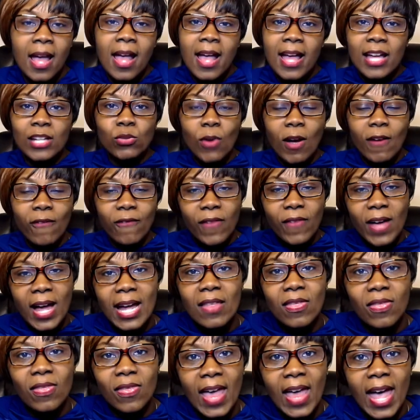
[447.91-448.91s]
And so I
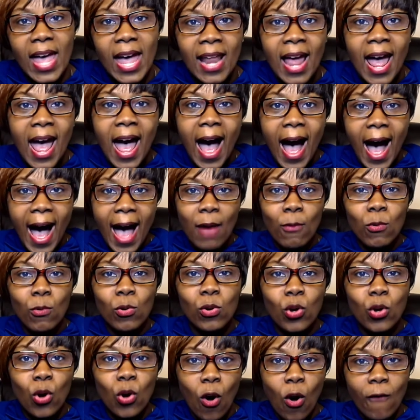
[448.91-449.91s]
find that I
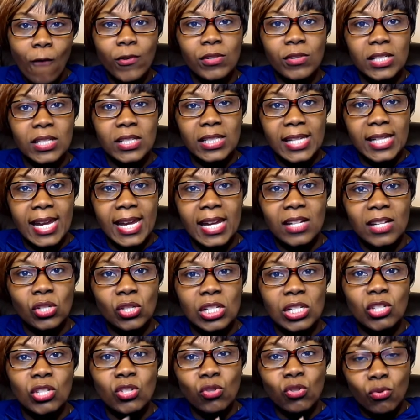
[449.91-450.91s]
will go off on the
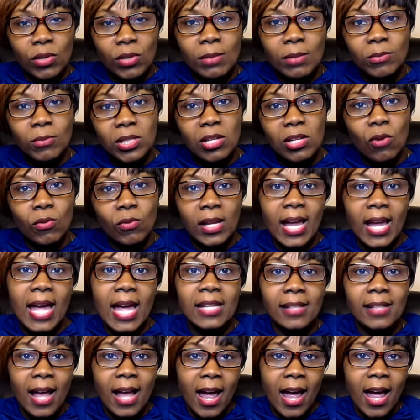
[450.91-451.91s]
tangent dream zoning as
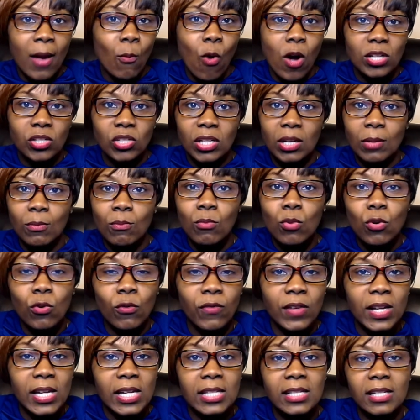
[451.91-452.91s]
I am watching
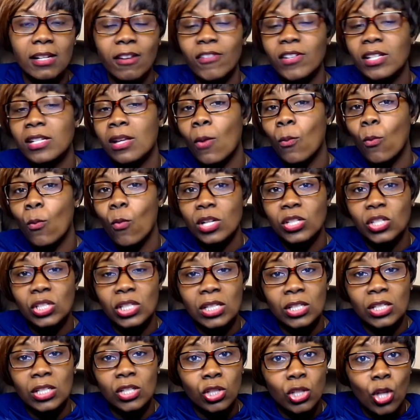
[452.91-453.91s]
movies, as I'm
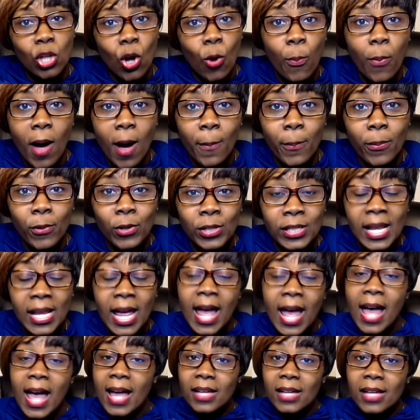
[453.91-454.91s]
watching soap operas,
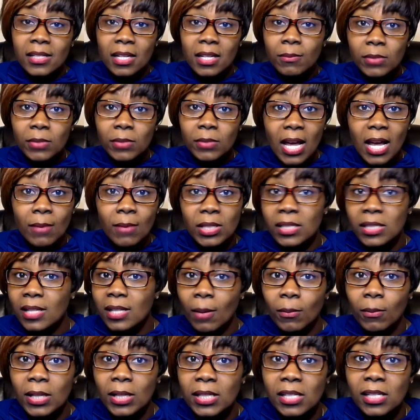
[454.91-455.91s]
and sometimes as
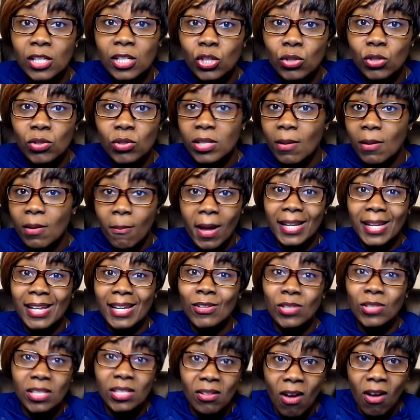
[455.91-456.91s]
I'm listening to somebody
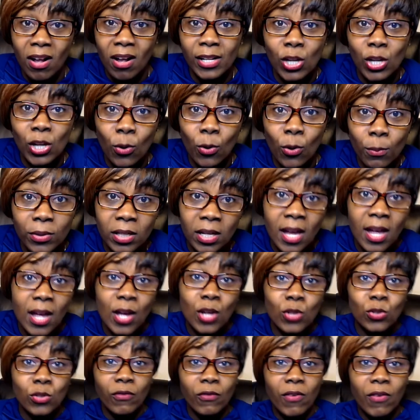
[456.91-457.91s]
else's audiobook.
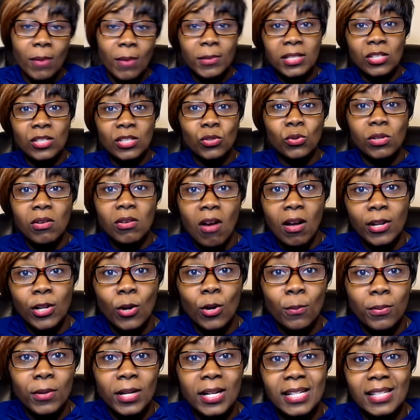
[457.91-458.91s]
So if I'm listening to an
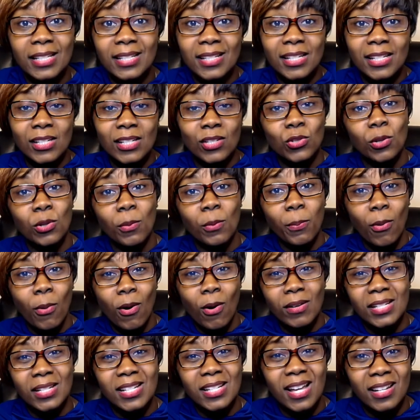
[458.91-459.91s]
audiobook and it's getting to a part
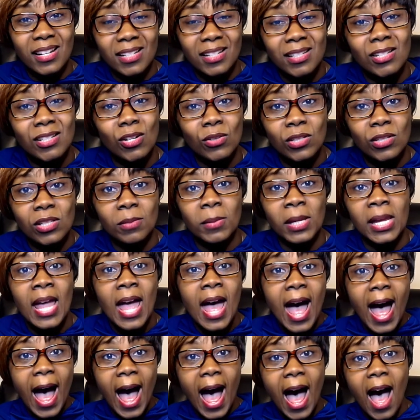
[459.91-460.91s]
and it's kind of dull to me,
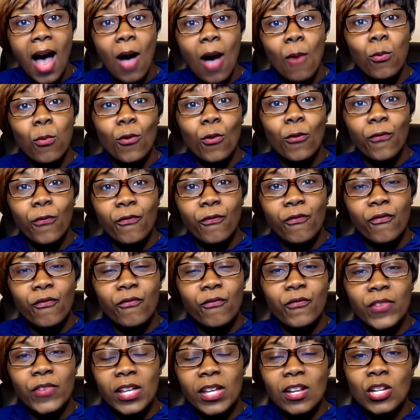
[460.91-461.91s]
I will
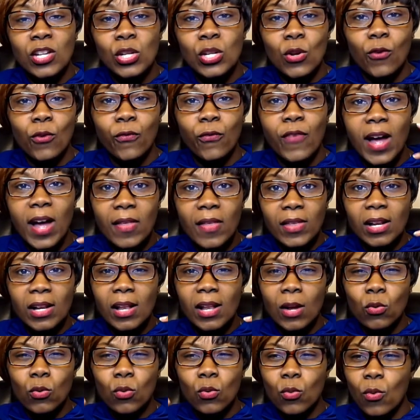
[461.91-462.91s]
fit, you know, find that like,
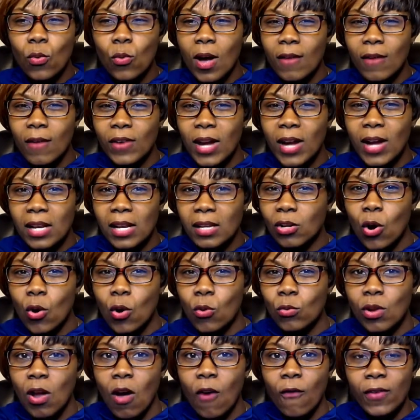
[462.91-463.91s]
oh, I've kind of
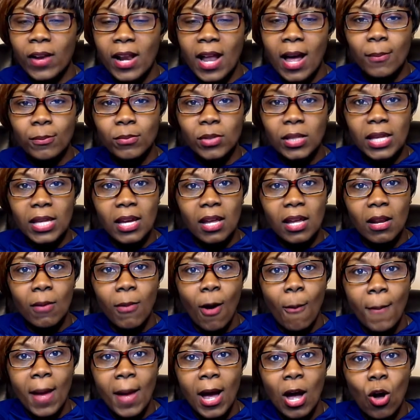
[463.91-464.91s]
gone off and I'm thinking
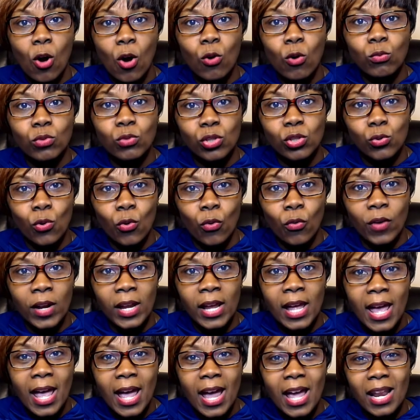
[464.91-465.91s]
about my own
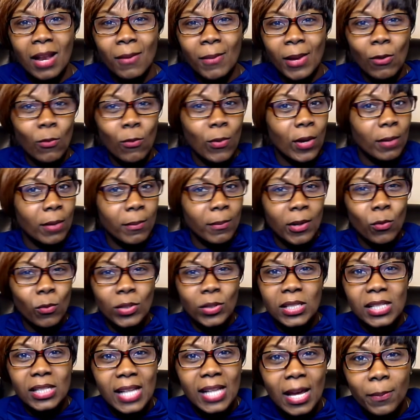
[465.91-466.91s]
story. And I'm like, wait a minute, what
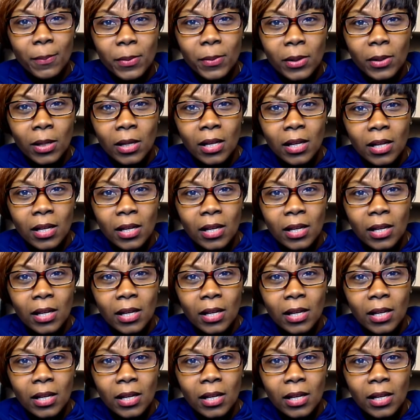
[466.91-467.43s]
just happened?